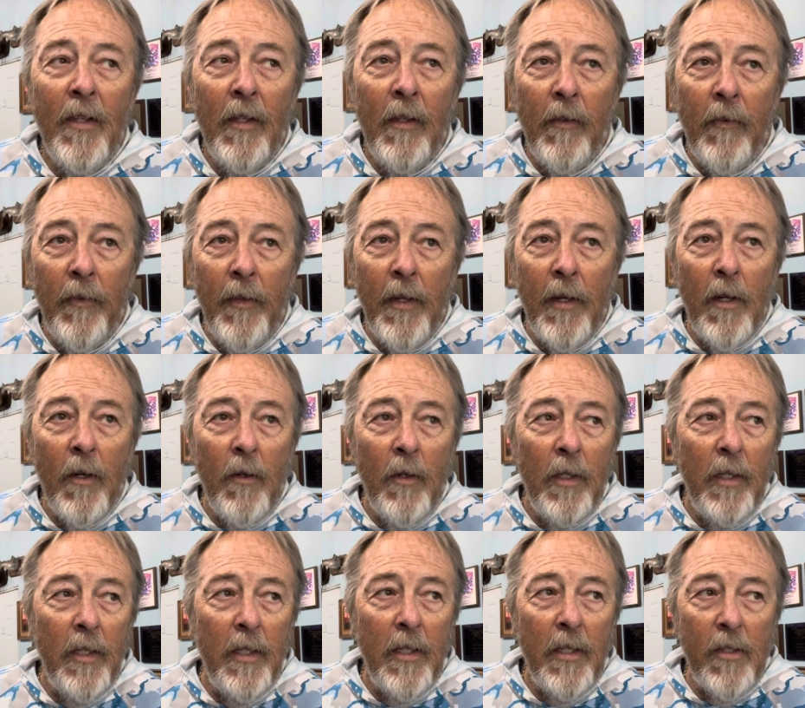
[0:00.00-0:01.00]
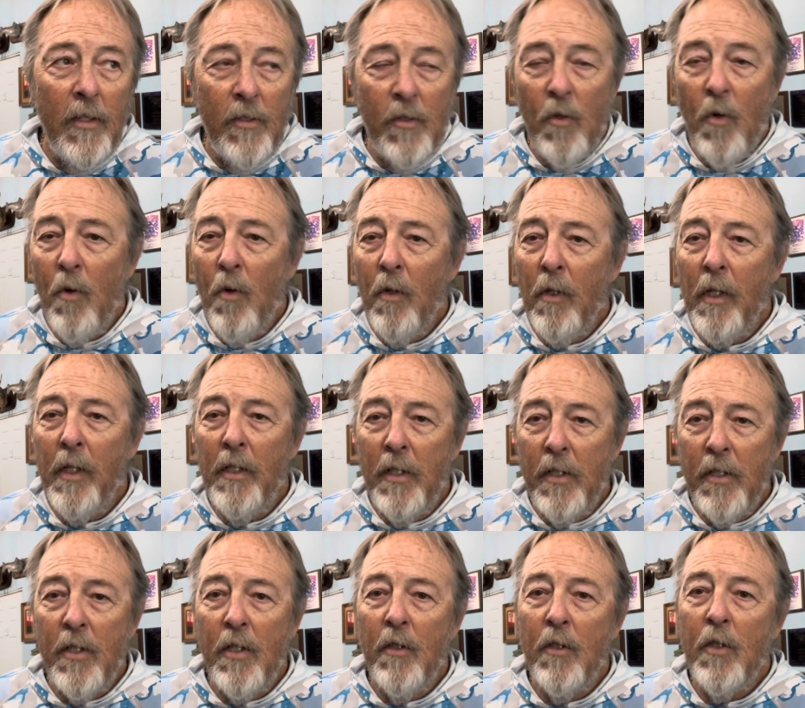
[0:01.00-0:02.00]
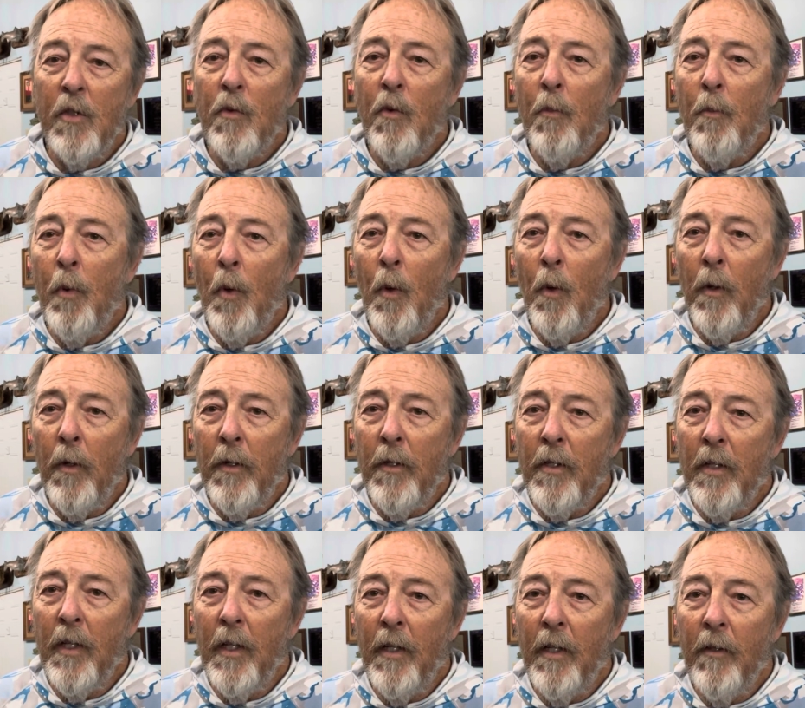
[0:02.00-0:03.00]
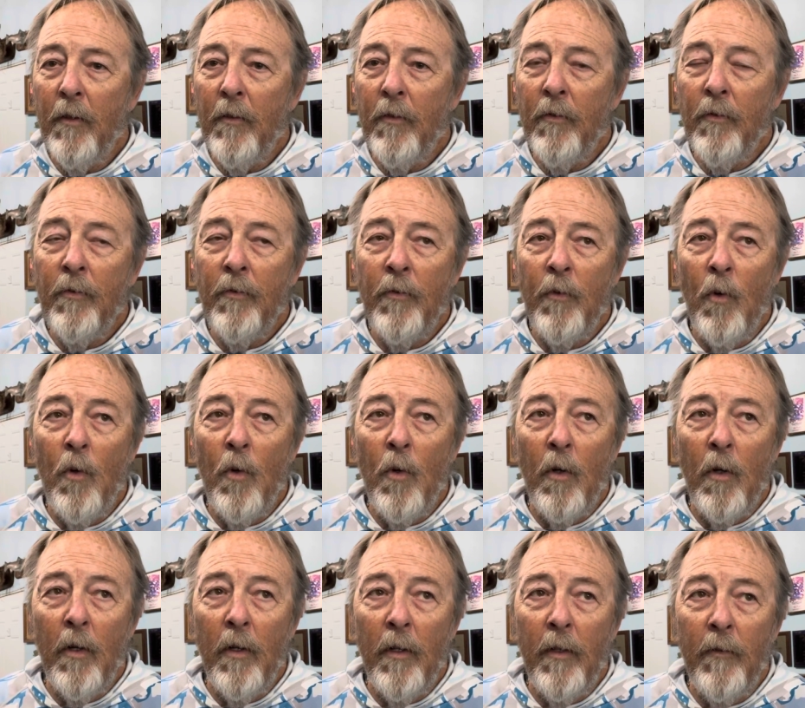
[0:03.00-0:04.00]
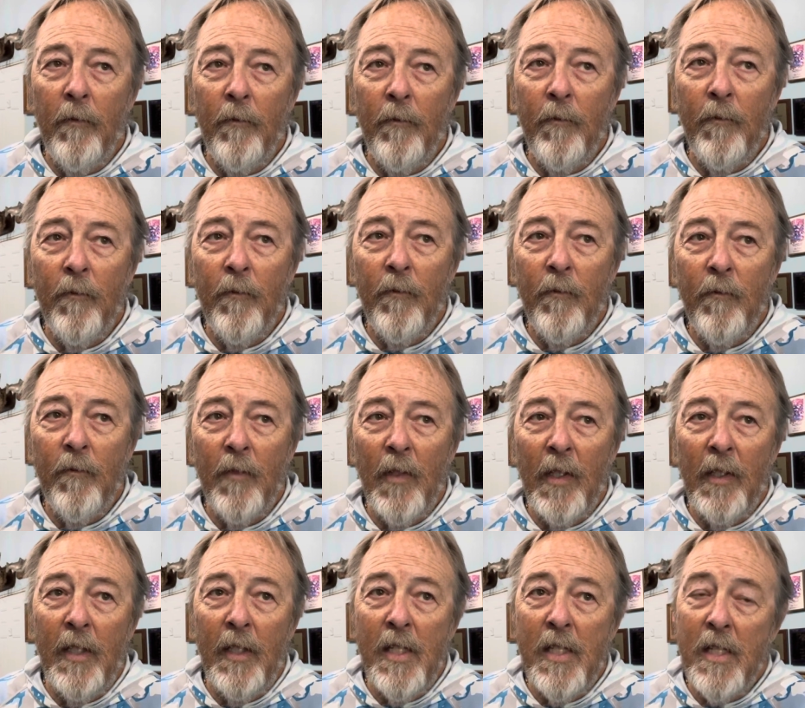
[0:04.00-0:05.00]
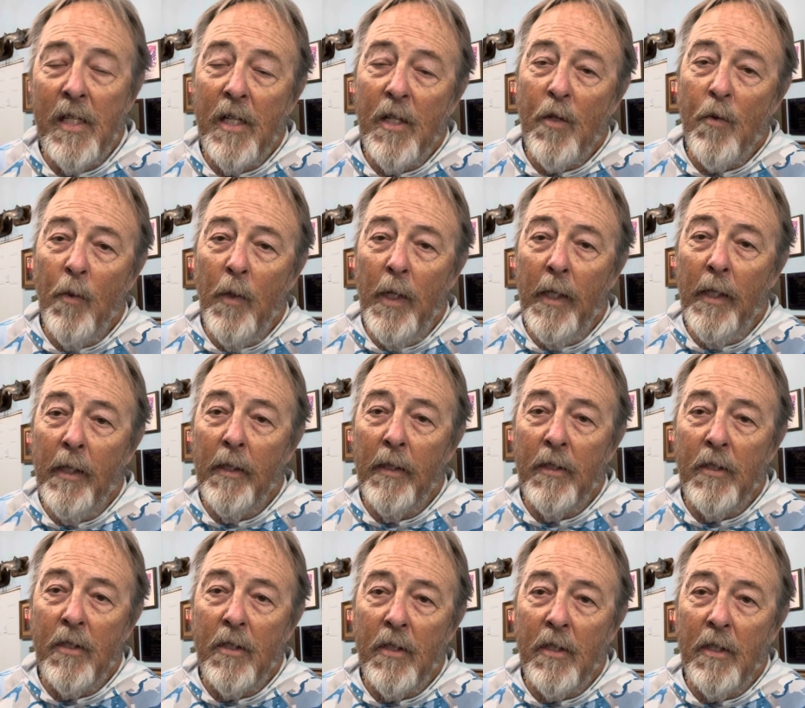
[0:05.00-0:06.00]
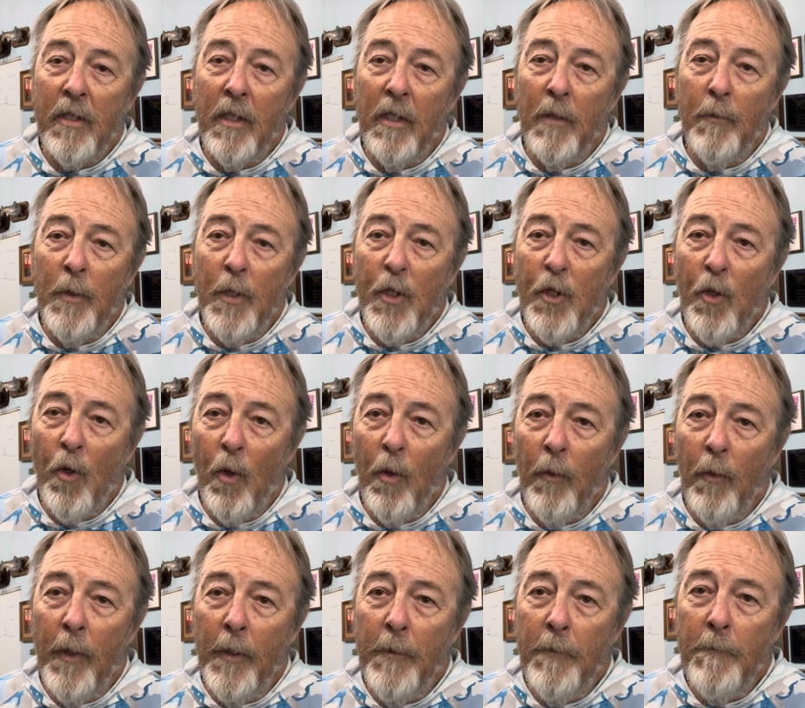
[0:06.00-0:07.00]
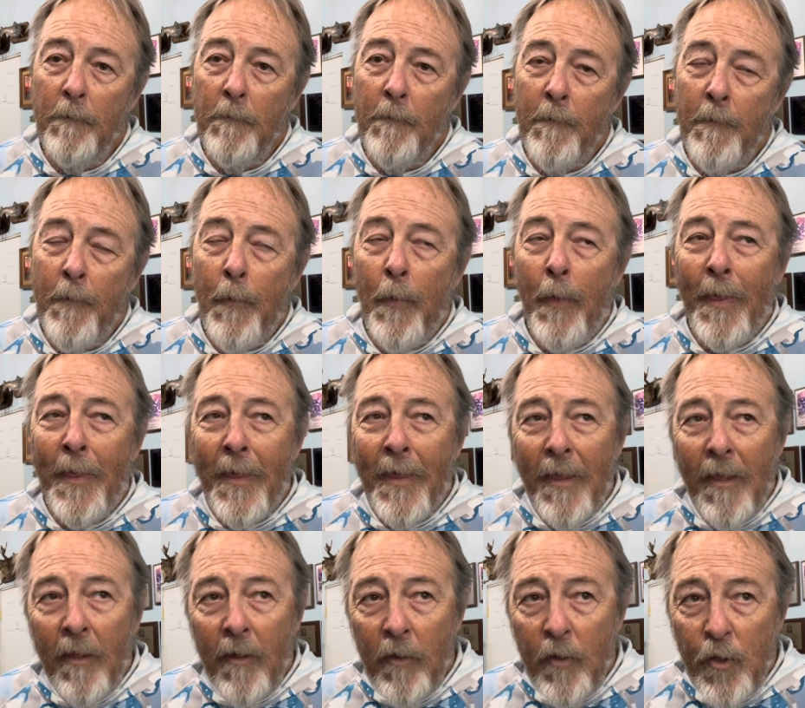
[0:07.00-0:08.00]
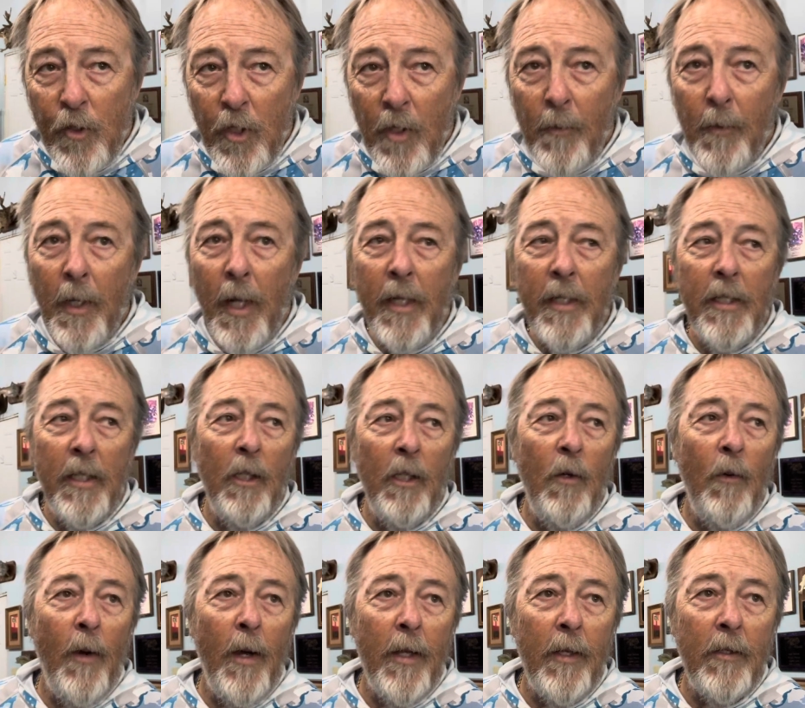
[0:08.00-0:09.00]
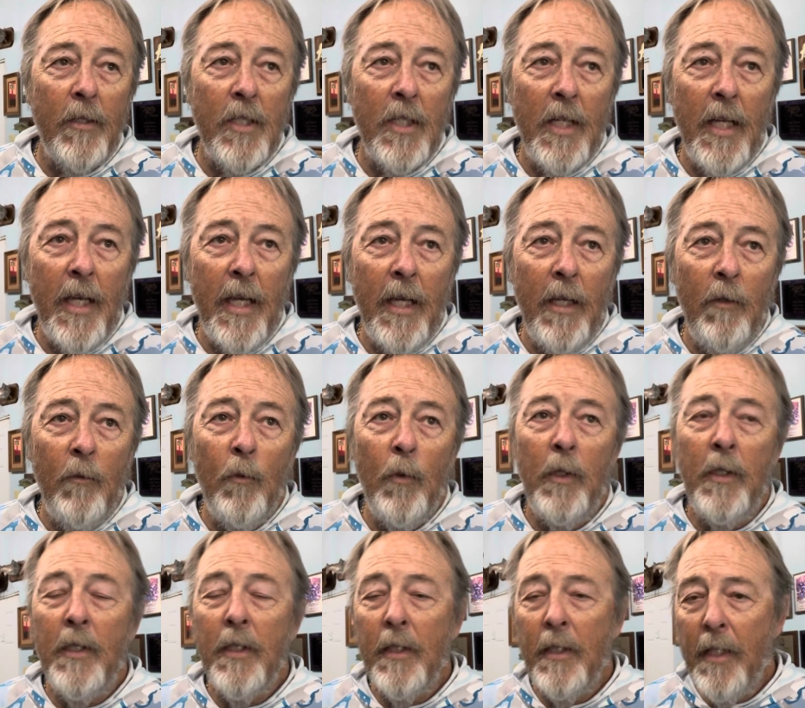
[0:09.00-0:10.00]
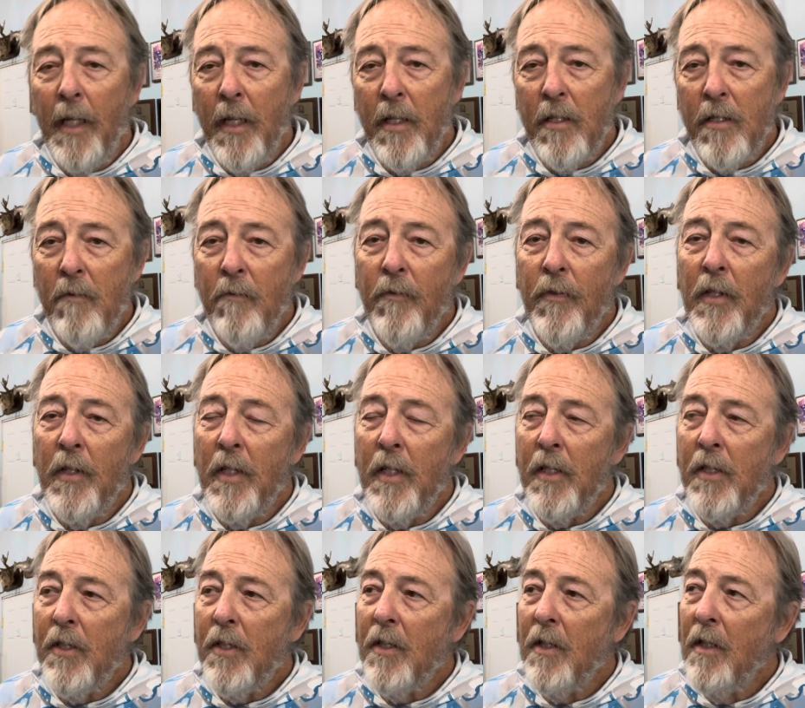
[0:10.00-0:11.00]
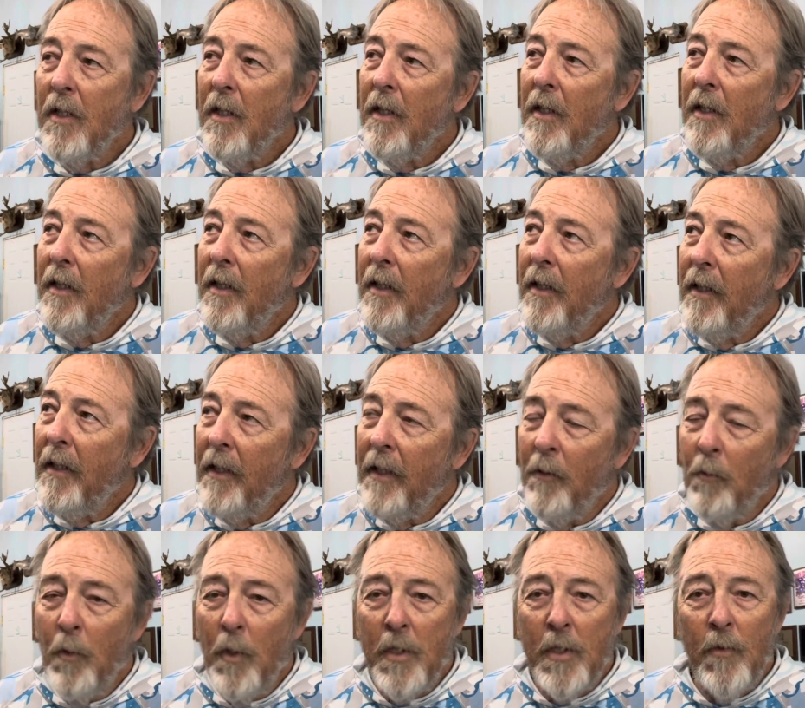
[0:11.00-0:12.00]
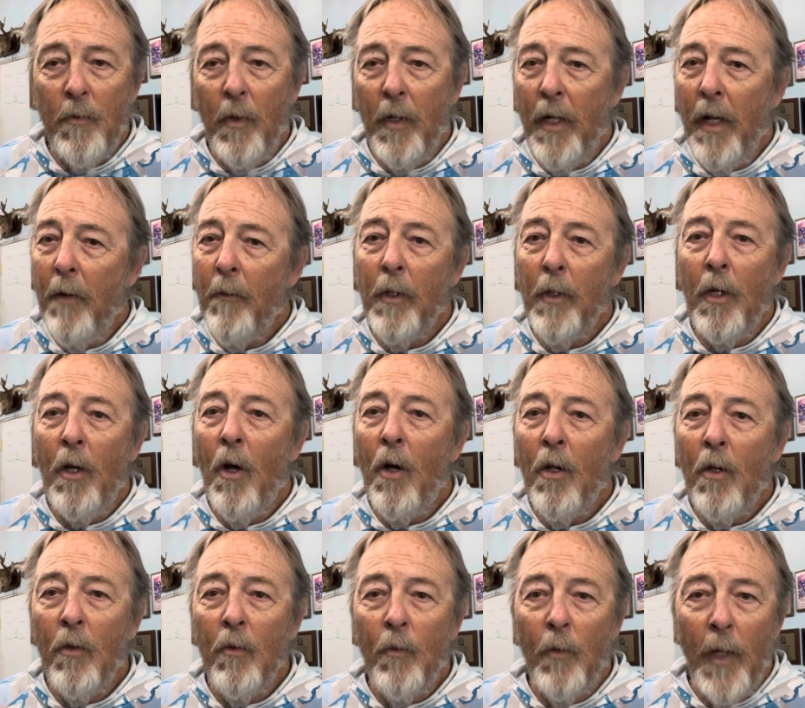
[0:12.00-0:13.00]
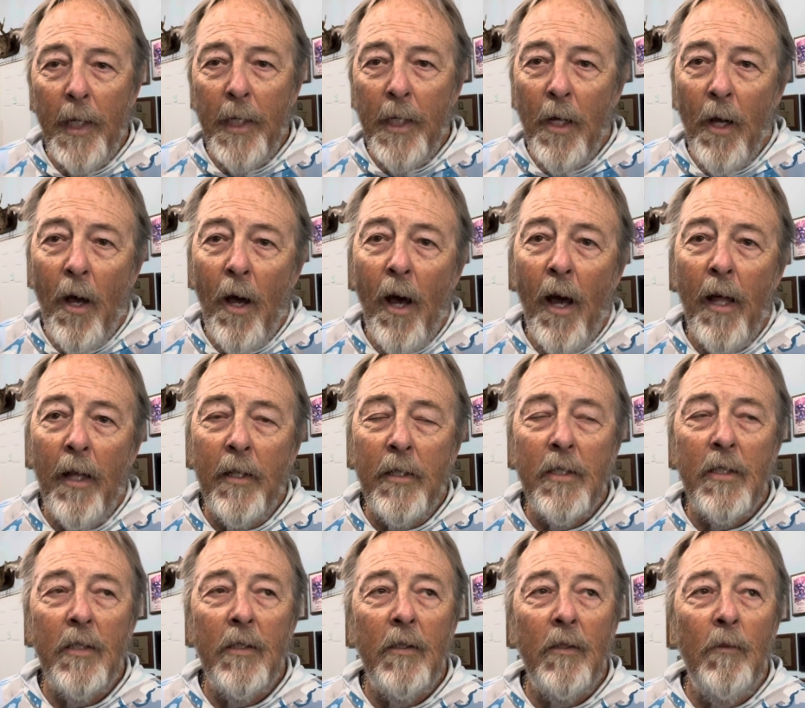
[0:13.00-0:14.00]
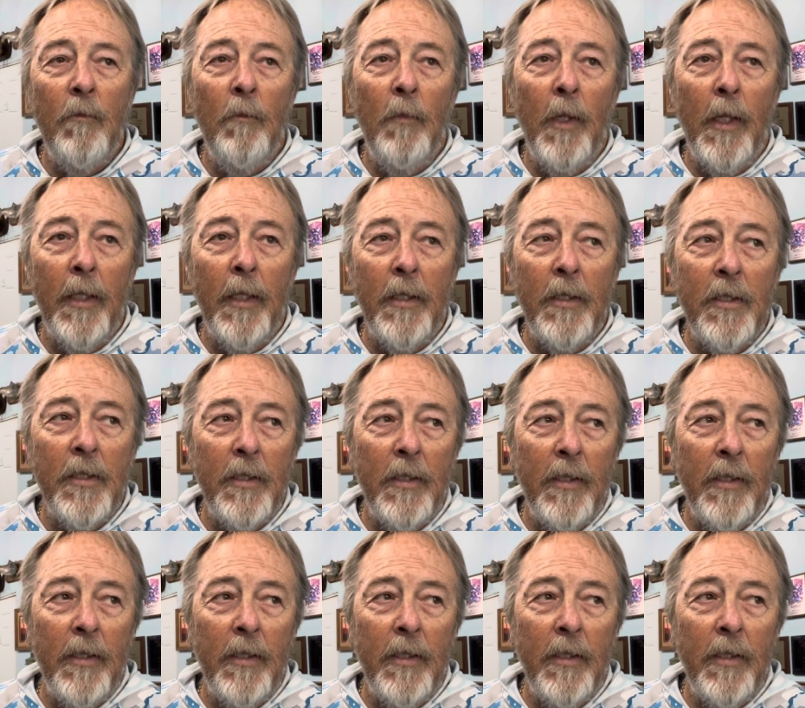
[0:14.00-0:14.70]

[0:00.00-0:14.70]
there is your conditions report for at least this week. It's going to be a short one. Jim and I did go out today. We did catch some fish. It wasn't what I would call red hot, but